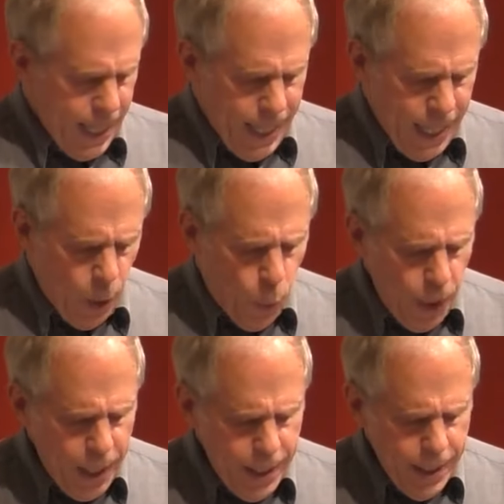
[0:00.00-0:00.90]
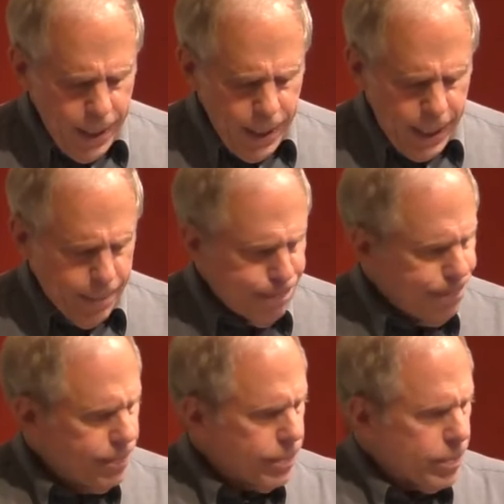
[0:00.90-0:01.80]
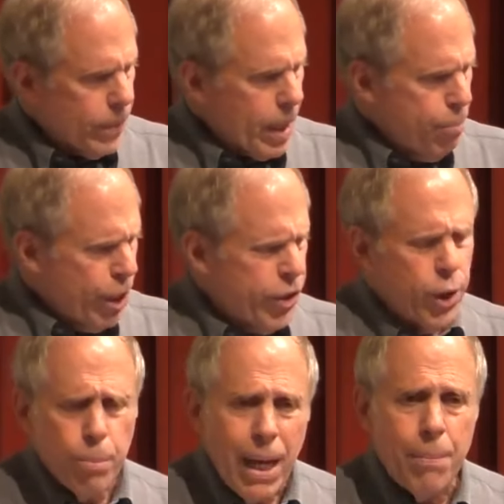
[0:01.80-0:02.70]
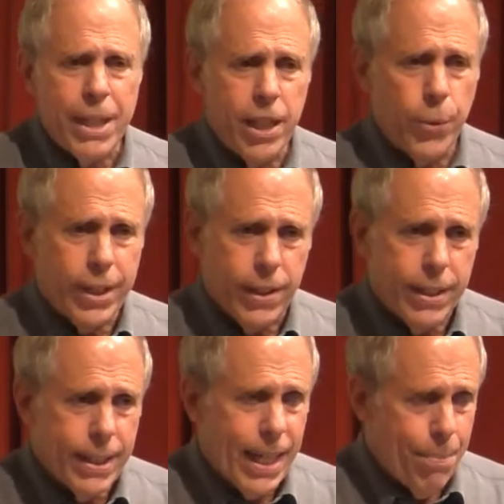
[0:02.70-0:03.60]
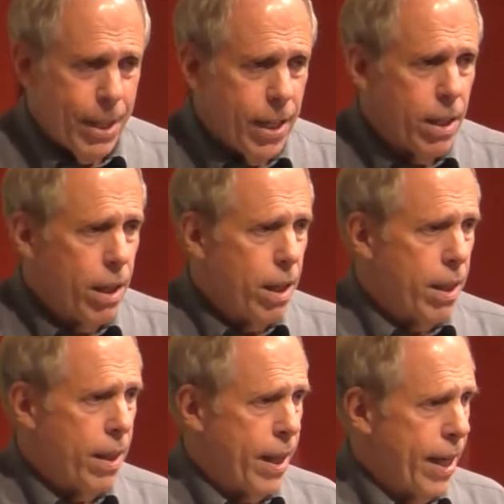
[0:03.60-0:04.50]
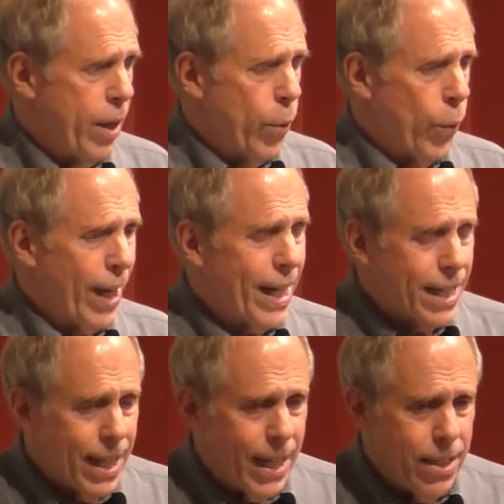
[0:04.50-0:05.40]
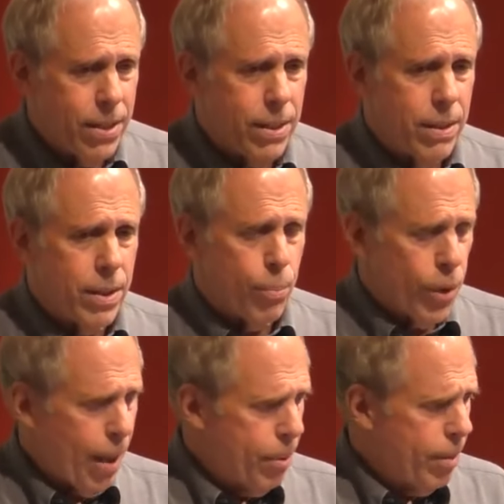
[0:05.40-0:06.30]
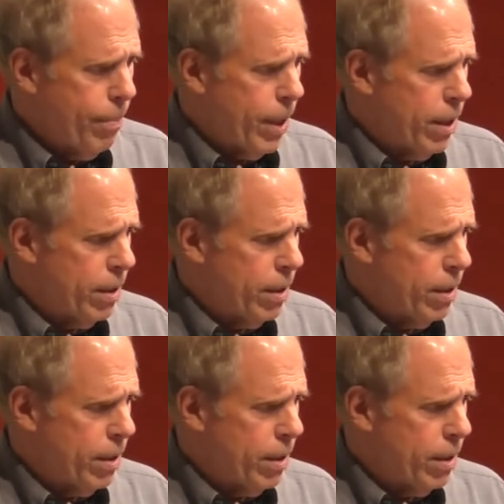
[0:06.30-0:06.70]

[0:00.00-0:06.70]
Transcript: Now, when President Obama and Hillary Clinton came in, they recognized the problem.